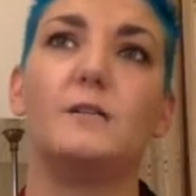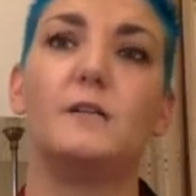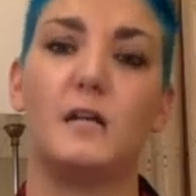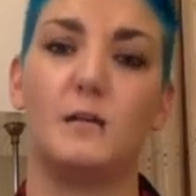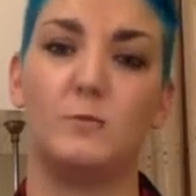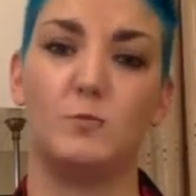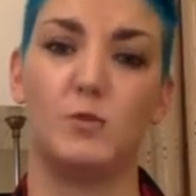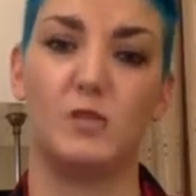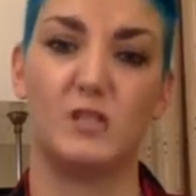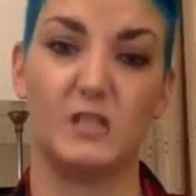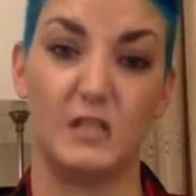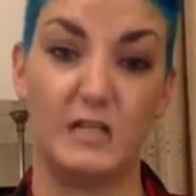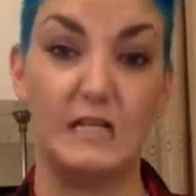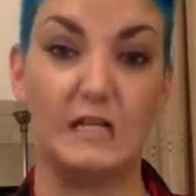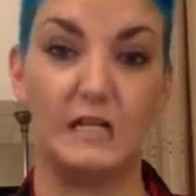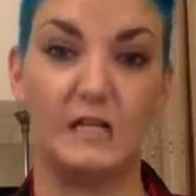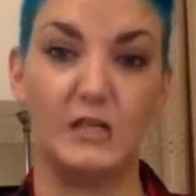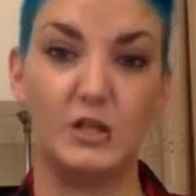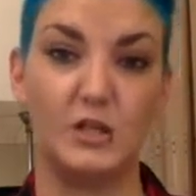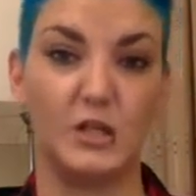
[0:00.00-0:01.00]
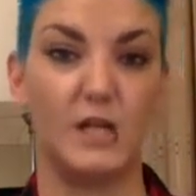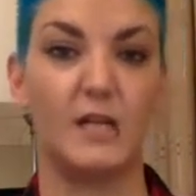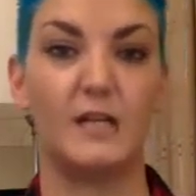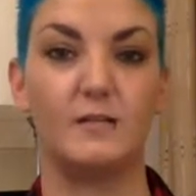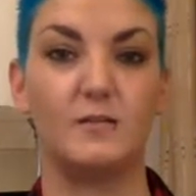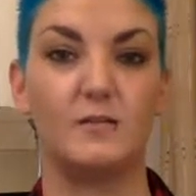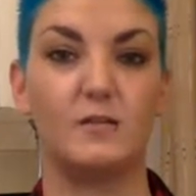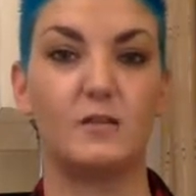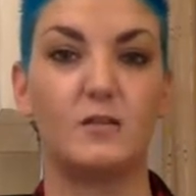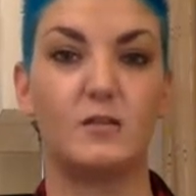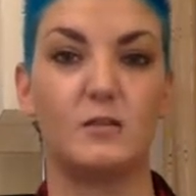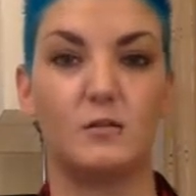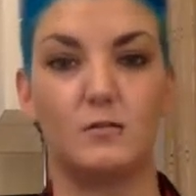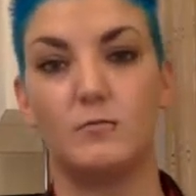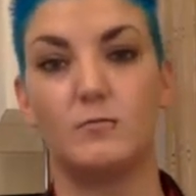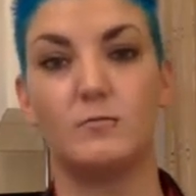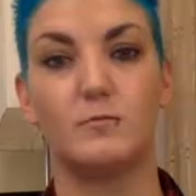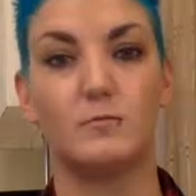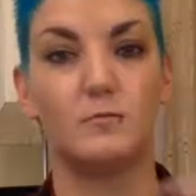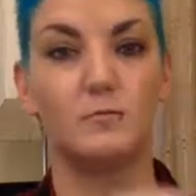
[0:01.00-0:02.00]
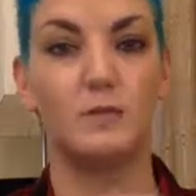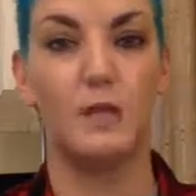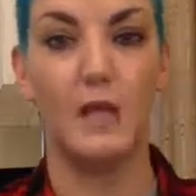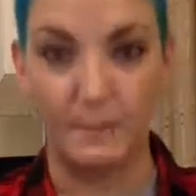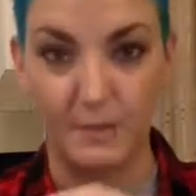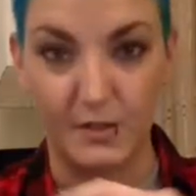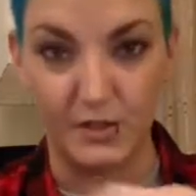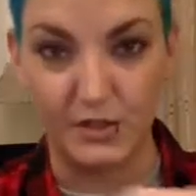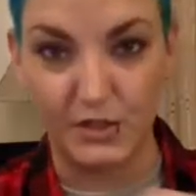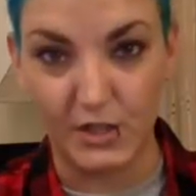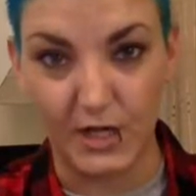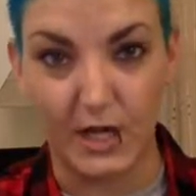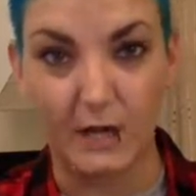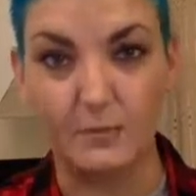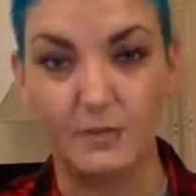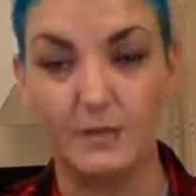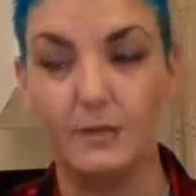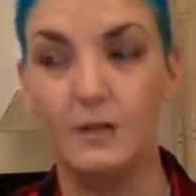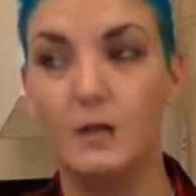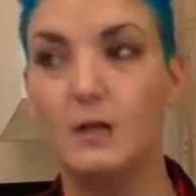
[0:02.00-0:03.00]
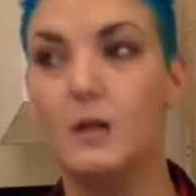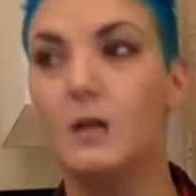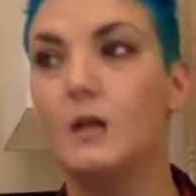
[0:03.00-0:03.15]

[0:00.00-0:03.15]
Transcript: name was legally changed to Emmett Chapman.